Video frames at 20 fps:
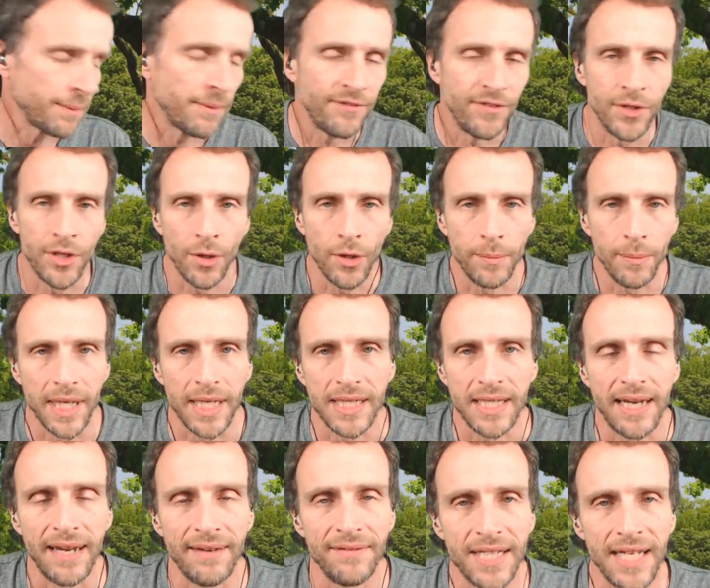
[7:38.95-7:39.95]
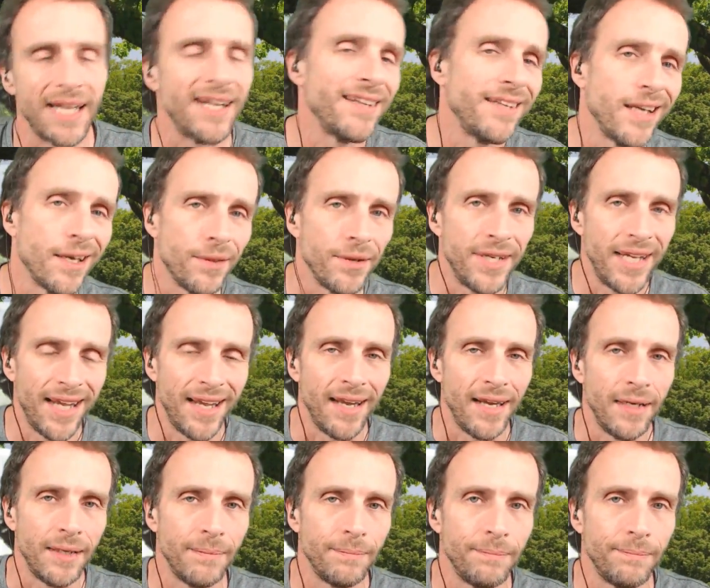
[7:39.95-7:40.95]
of you know it because I've said it the other
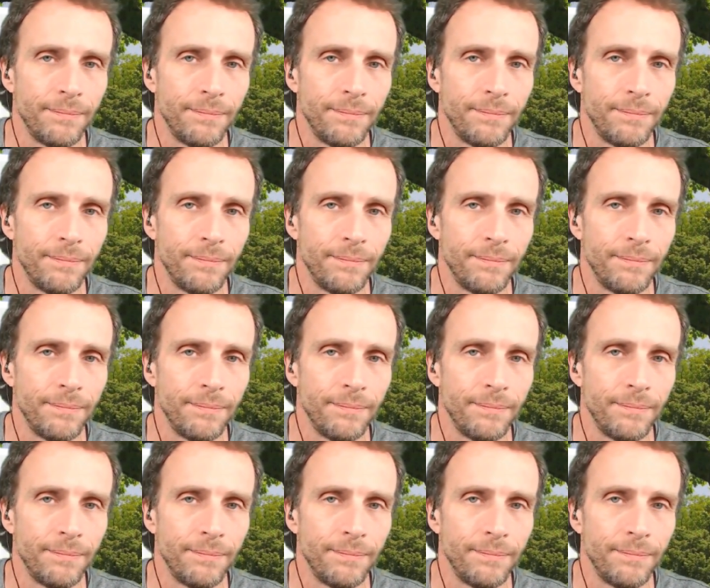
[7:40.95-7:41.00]
day,